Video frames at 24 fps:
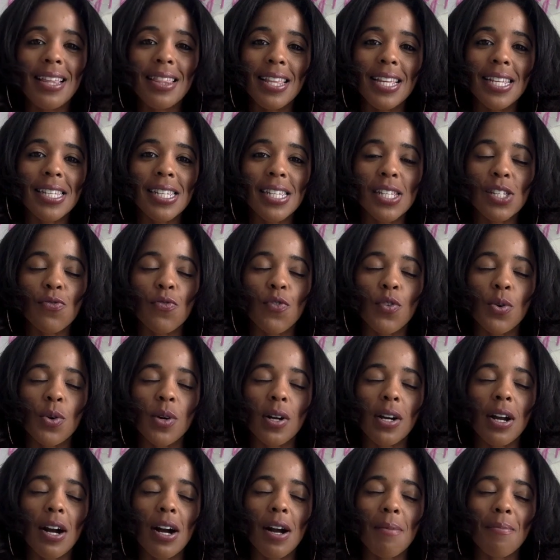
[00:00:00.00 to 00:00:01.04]
This is
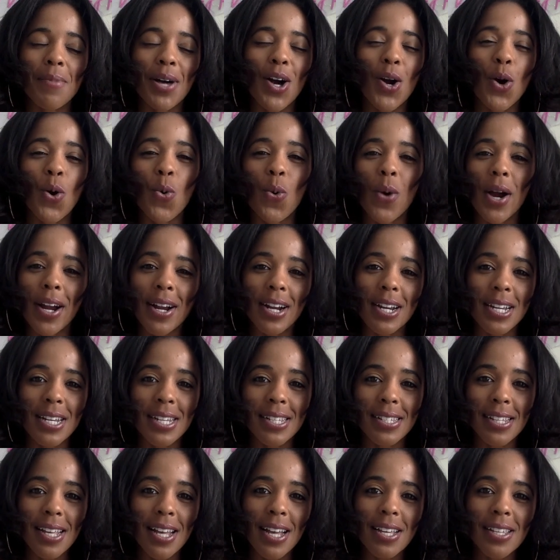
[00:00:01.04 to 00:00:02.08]
for
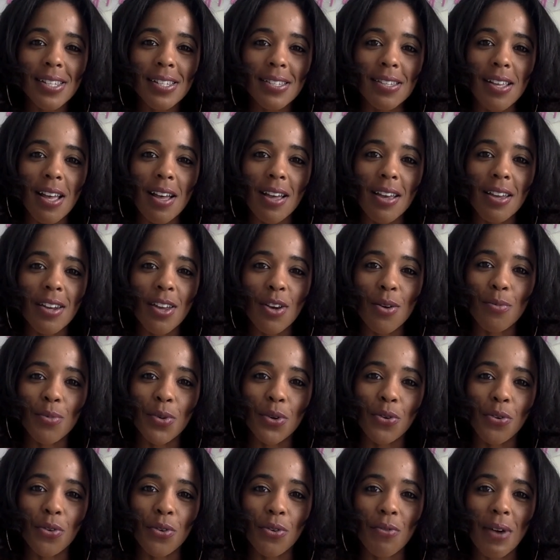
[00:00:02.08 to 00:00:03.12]
Aquarius, Sun,
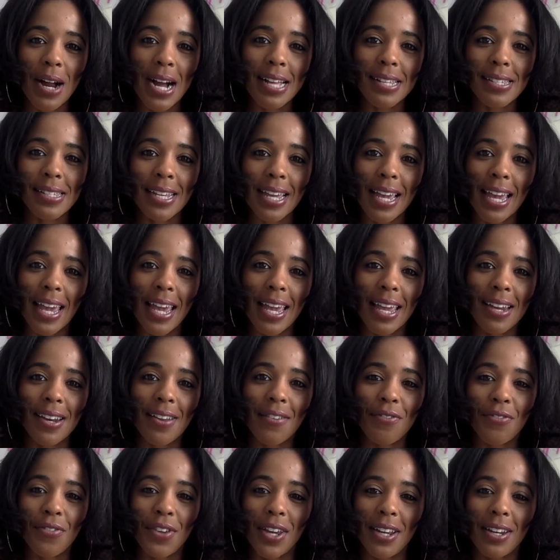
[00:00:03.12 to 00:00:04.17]
Moon, Rising, and
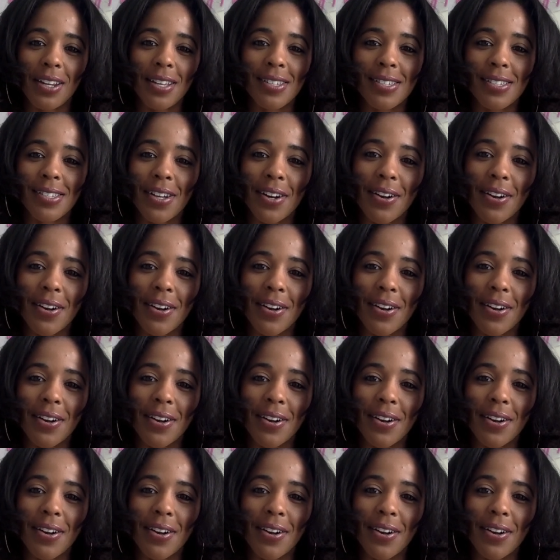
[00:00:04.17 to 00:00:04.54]
Venus.